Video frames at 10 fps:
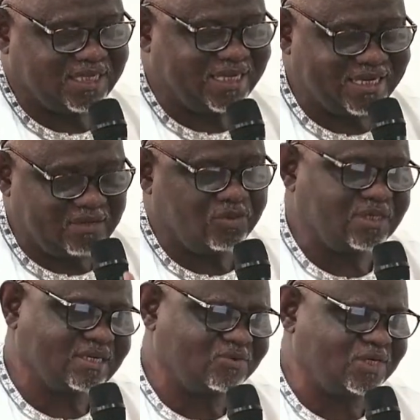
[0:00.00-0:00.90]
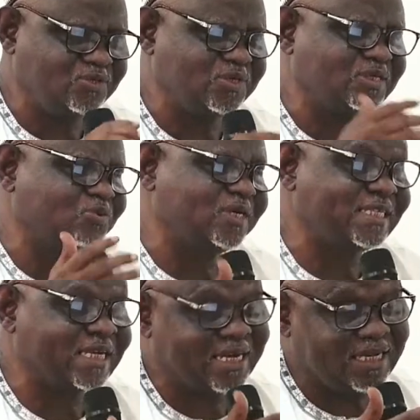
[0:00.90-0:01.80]
I don't want to use the word
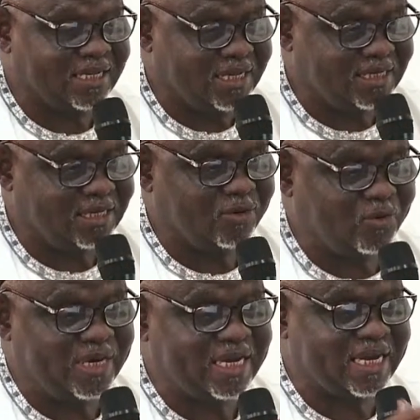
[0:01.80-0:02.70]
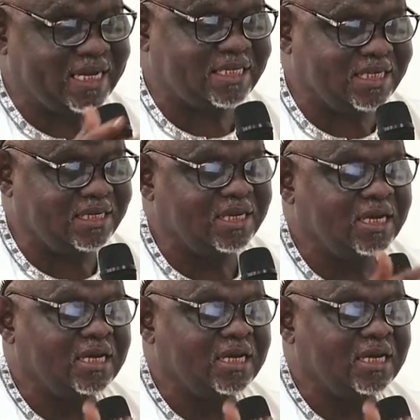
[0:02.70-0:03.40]
segregated or neglected